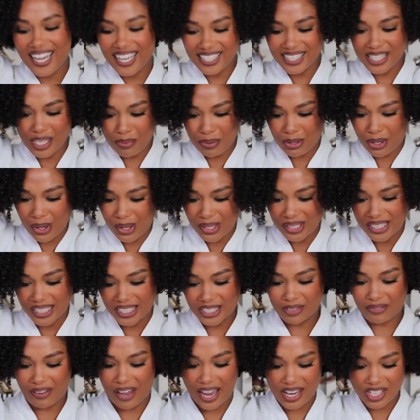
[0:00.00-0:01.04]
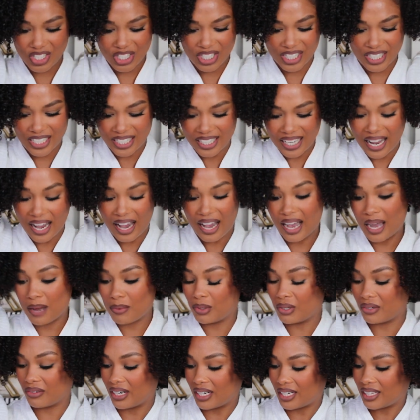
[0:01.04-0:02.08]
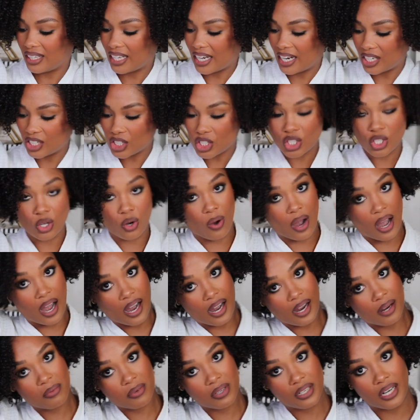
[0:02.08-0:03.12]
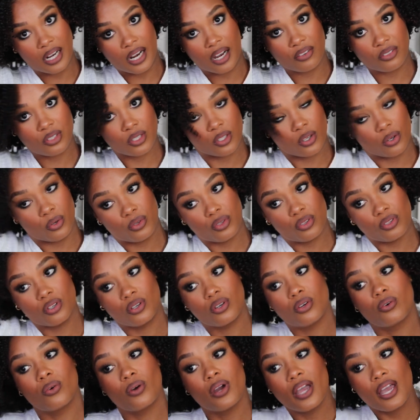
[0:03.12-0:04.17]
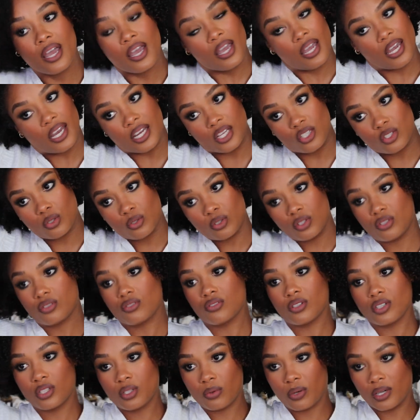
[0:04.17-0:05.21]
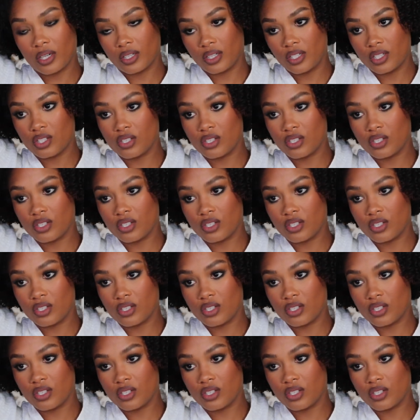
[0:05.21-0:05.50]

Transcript: in typical this fashion, I'm already late. So I'm gonna have to go through and do this really quickly.